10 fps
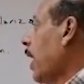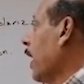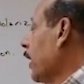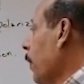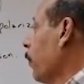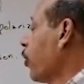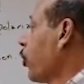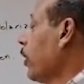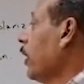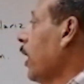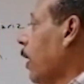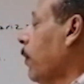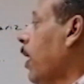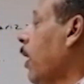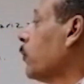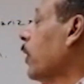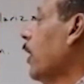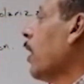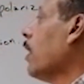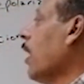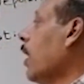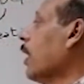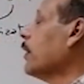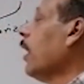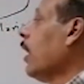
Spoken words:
an impression about the heart,